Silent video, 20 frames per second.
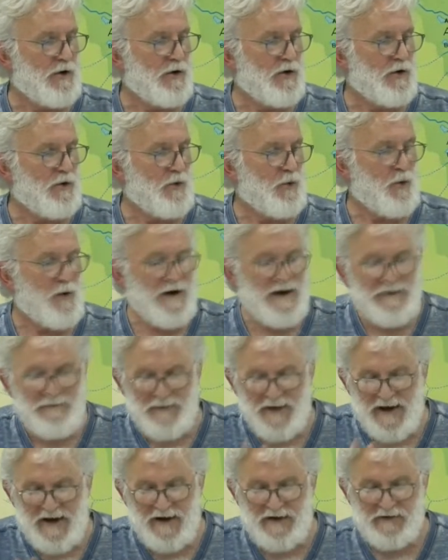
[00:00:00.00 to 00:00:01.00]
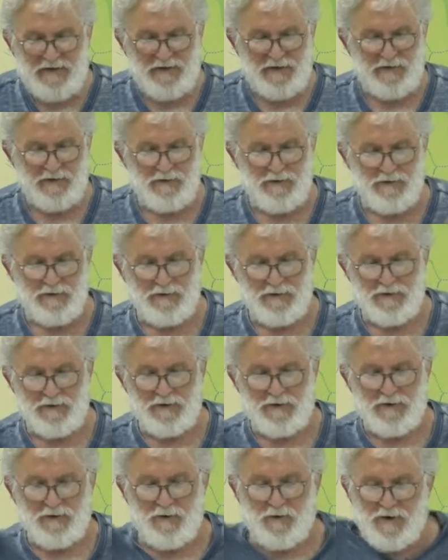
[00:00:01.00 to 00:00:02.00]
We meet
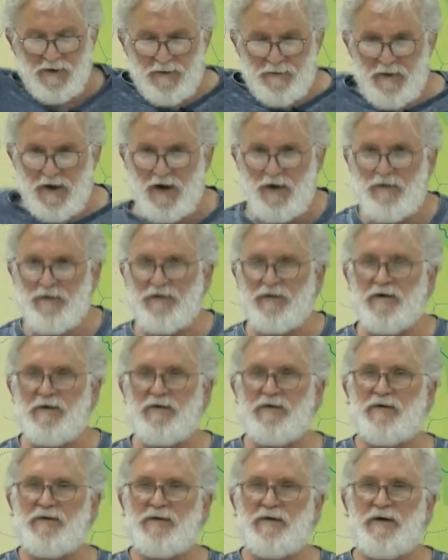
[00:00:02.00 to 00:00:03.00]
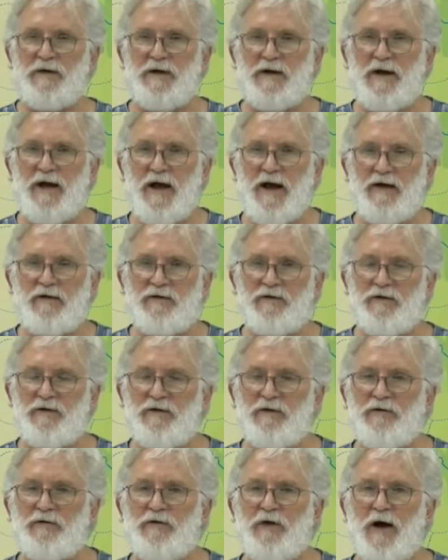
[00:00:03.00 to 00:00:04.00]
with Moses in
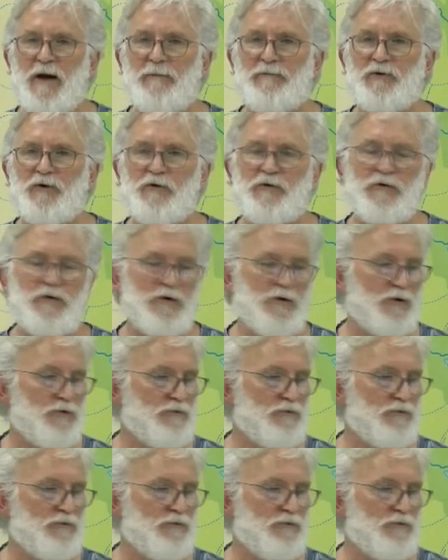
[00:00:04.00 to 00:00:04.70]
Exodus chapter 2.